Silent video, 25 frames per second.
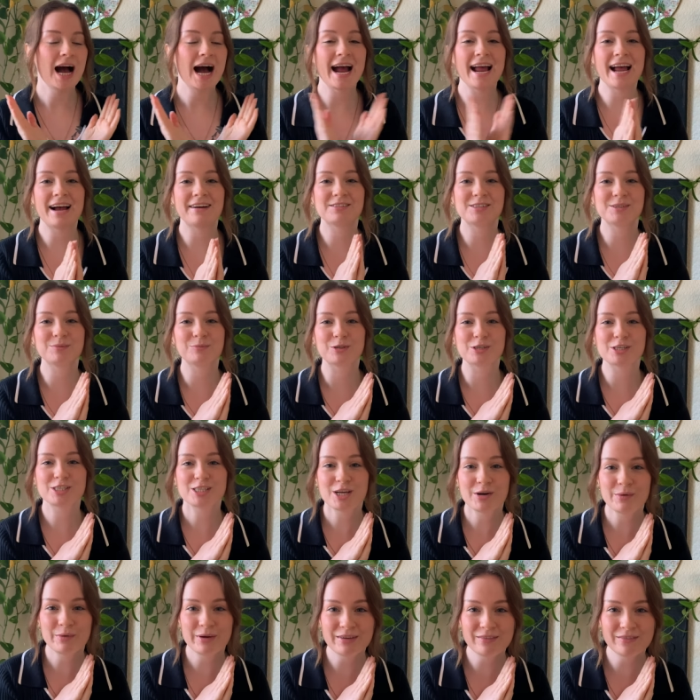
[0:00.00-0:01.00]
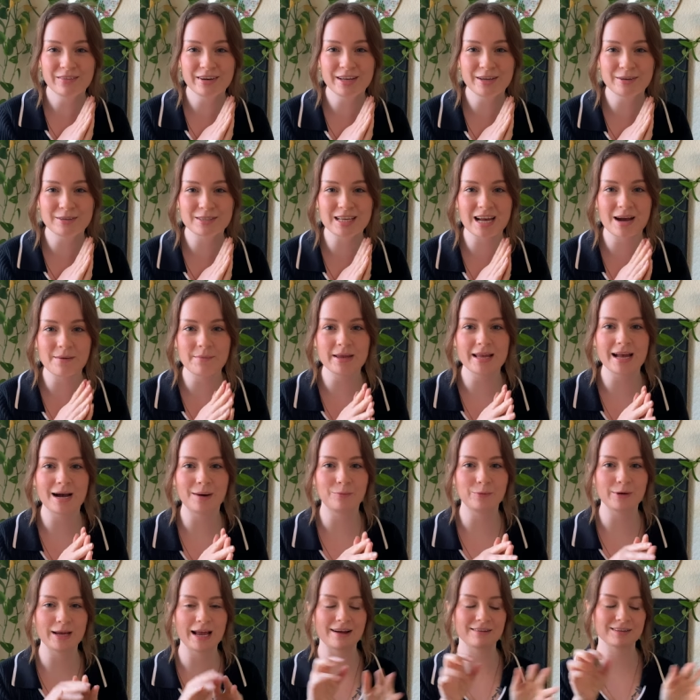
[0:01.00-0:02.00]
I have some more sewing videos coming
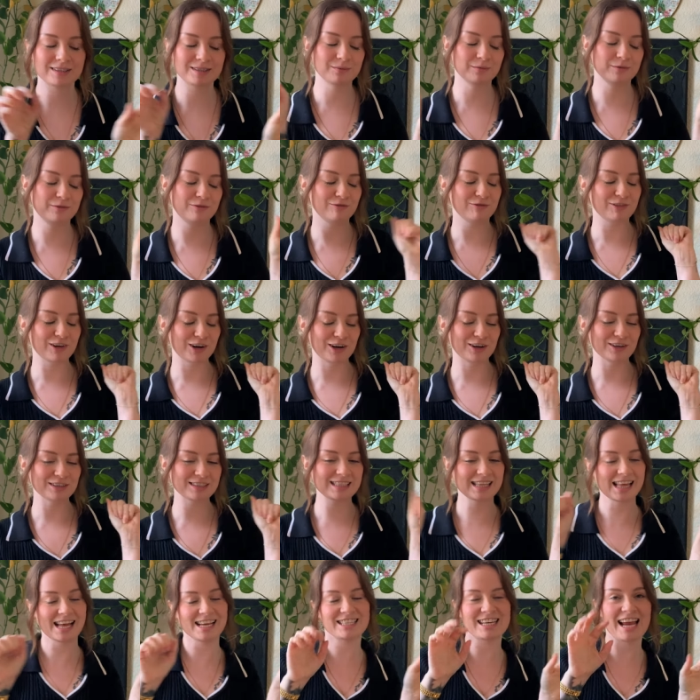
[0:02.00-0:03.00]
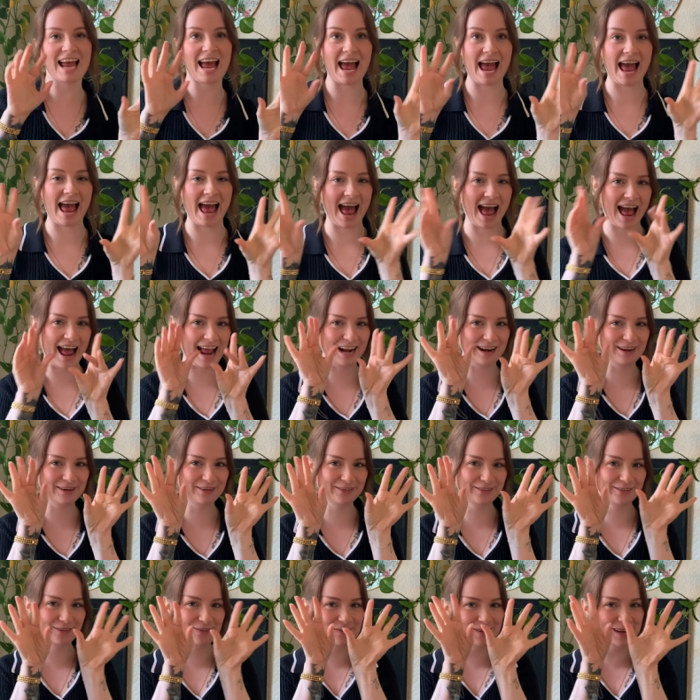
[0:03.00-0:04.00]
up. We have some fall slash
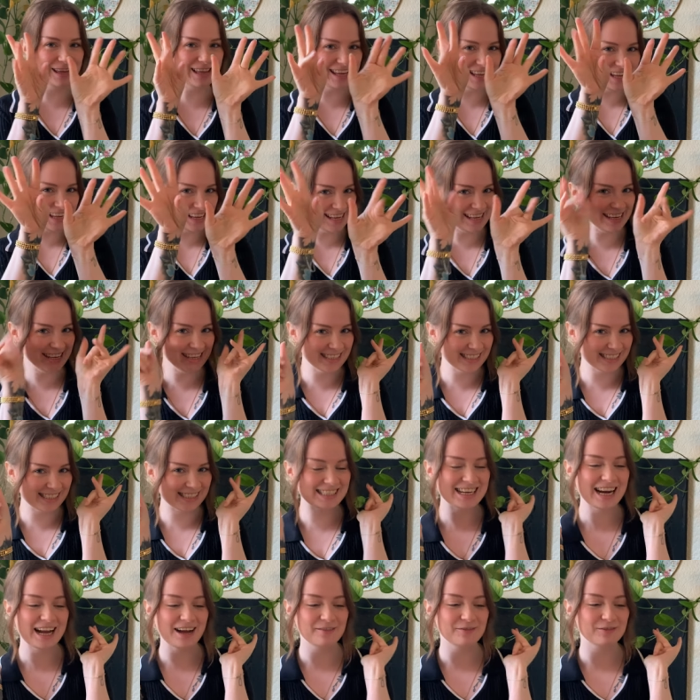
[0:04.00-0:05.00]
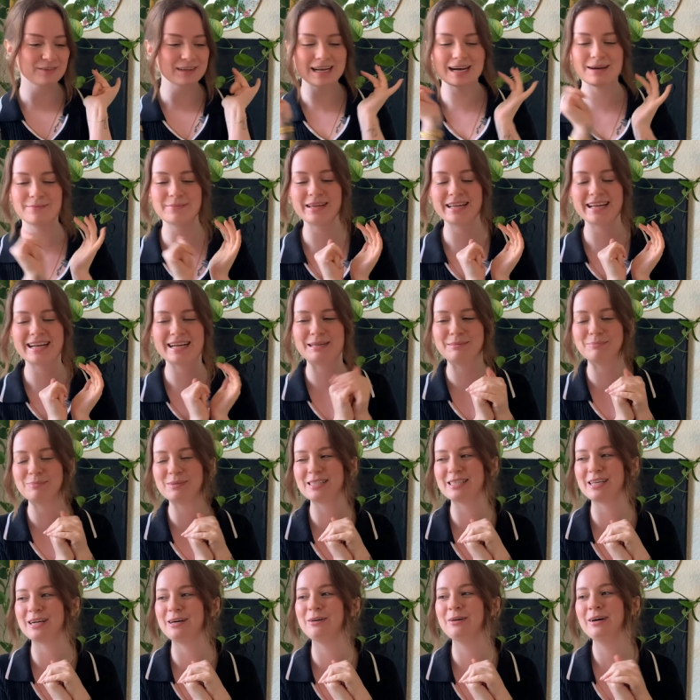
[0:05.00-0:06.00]
Halloween stuff coming up.
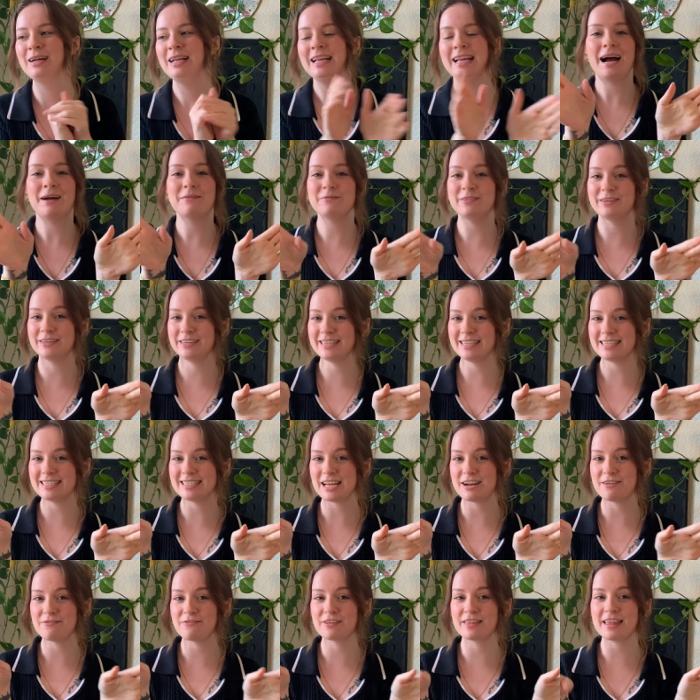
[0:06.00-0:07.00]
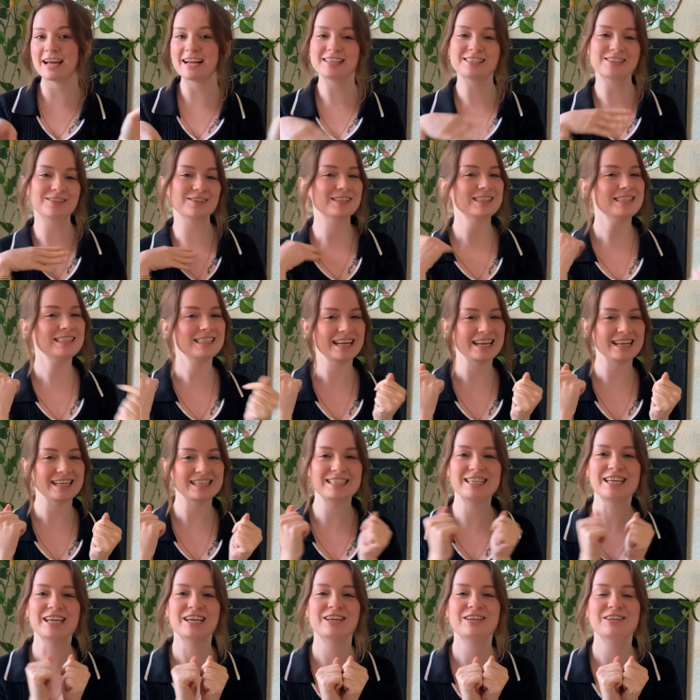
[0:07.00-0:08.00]
So I'm very excited for that. So
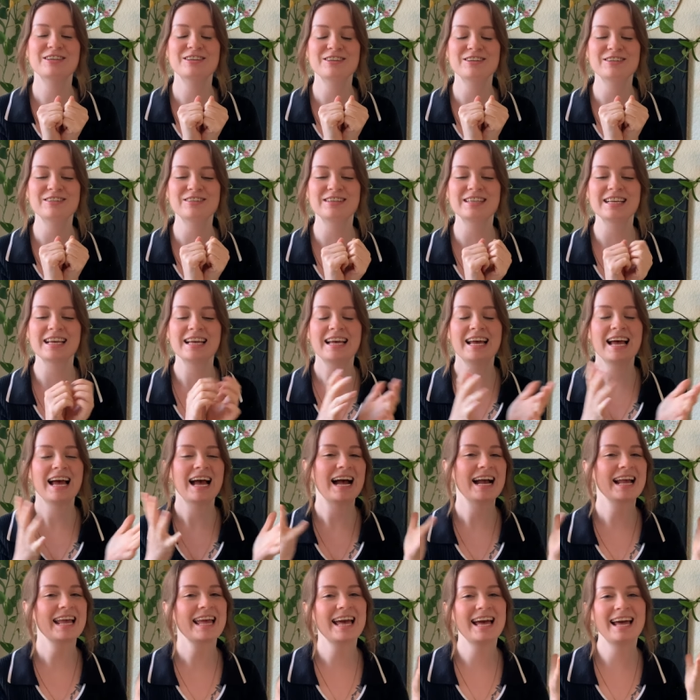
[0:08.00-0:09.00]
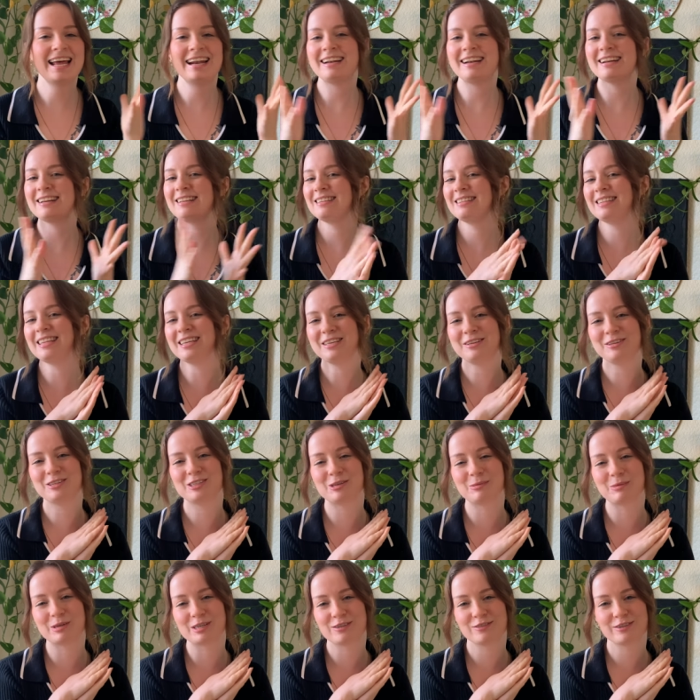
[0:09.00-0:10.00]
stay tuned. Again, thank you
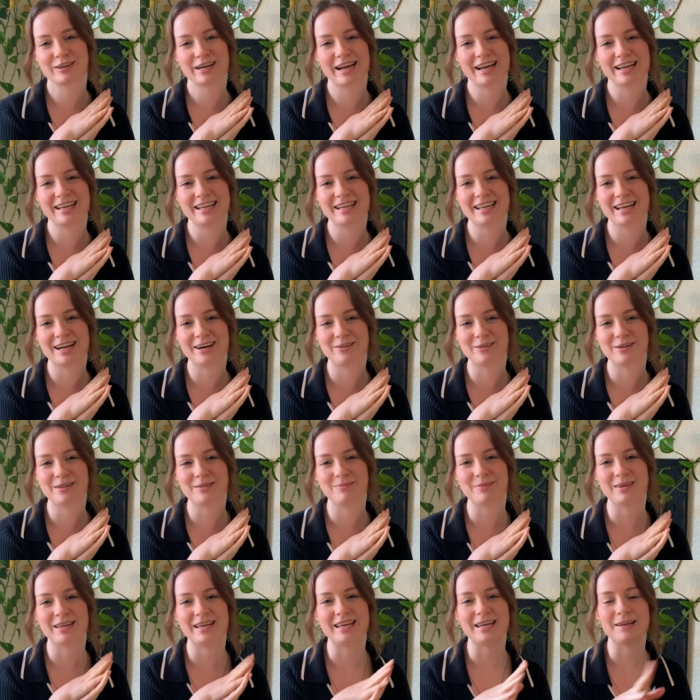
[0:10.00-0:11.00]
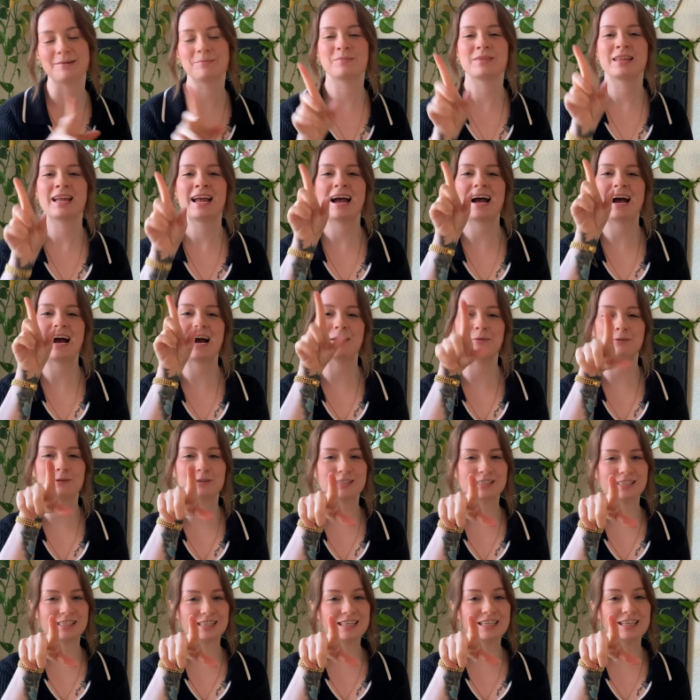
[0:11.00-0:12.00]
so much for hanging out with me. I will
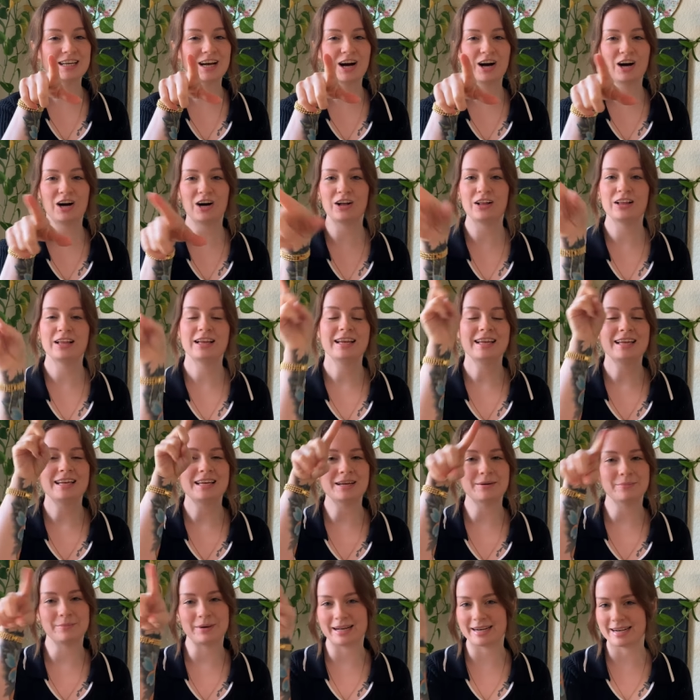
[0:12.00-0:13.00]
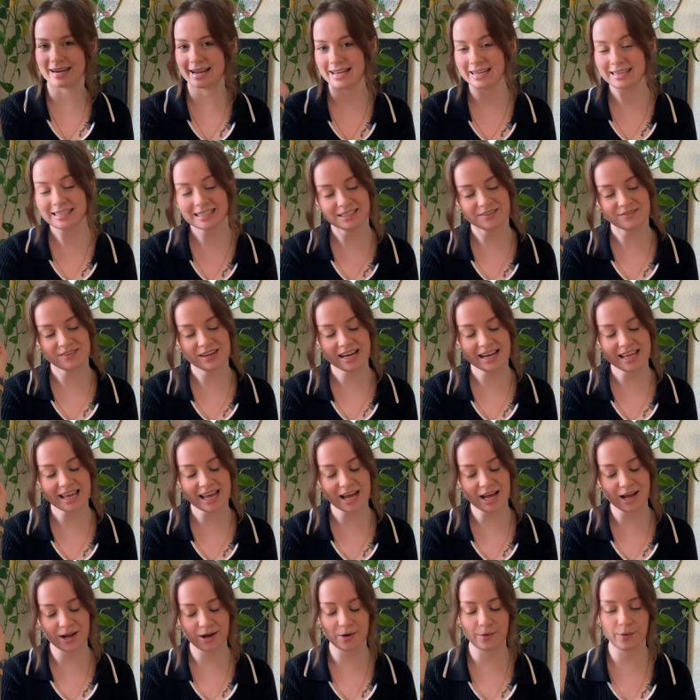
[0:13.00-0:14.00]
see y'all in my next
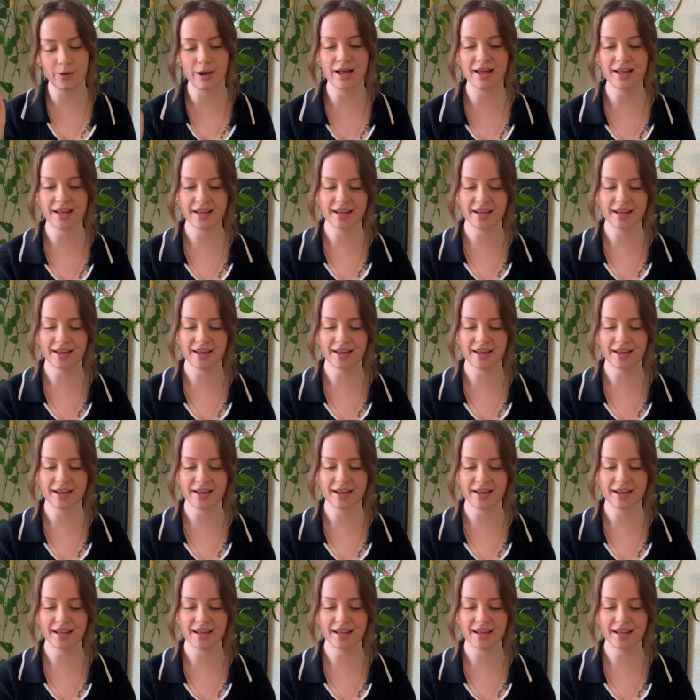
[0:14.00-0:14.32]
video.